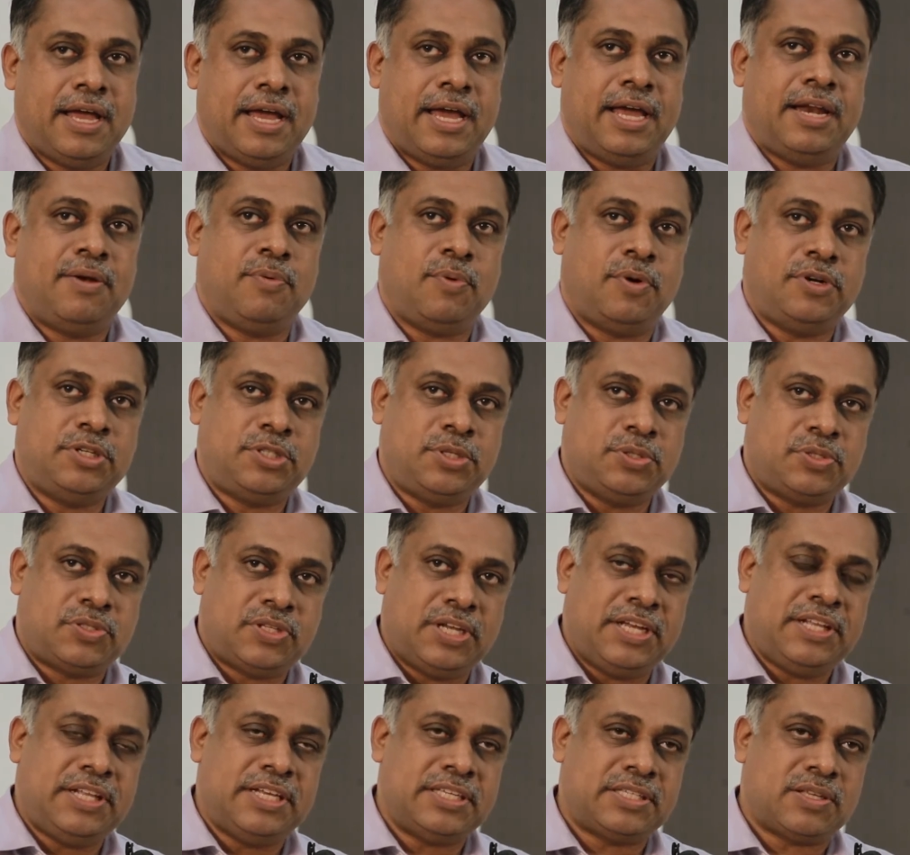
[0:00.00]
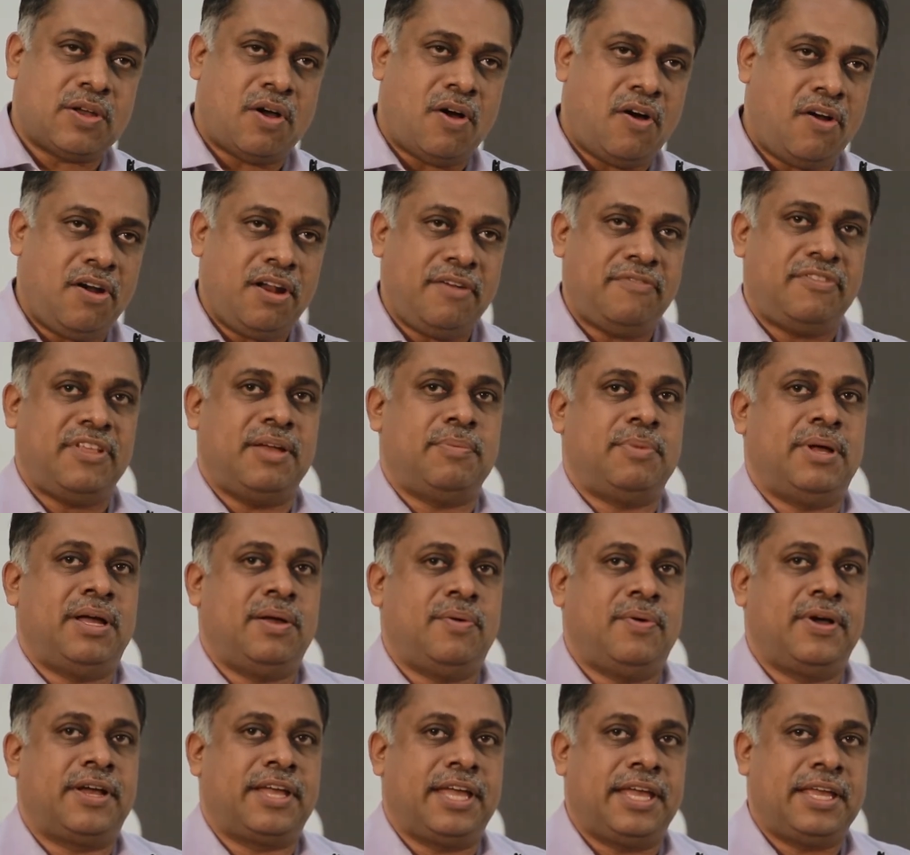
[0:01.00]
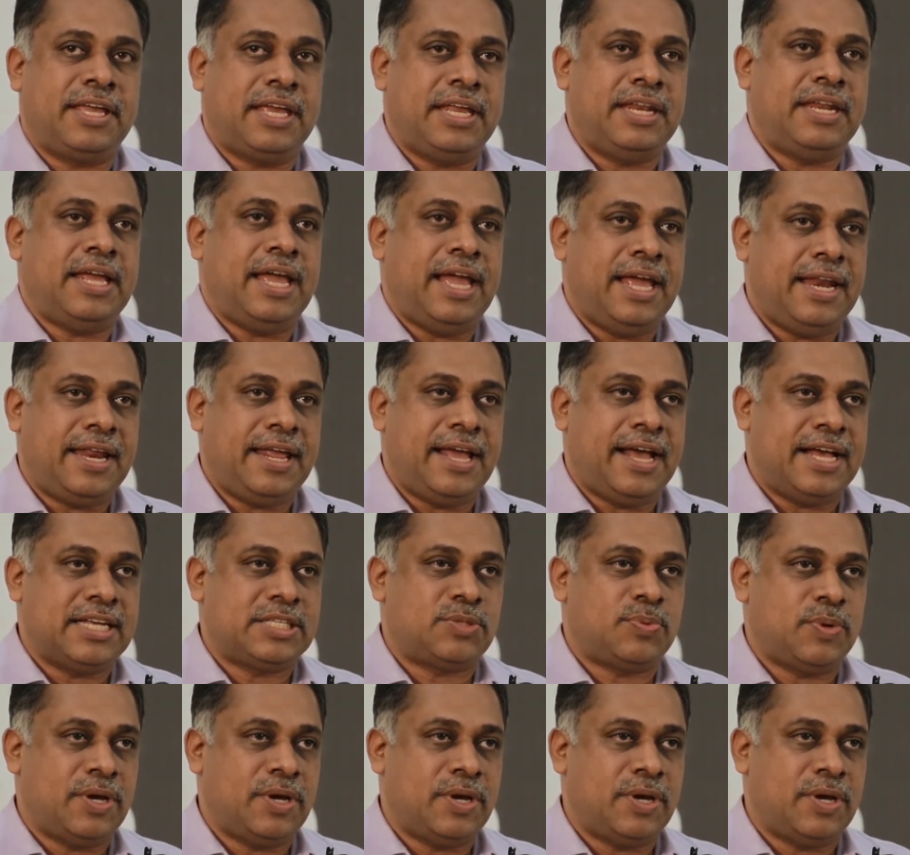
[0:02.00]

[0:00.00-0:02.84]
And once you see this, all of them are working in areas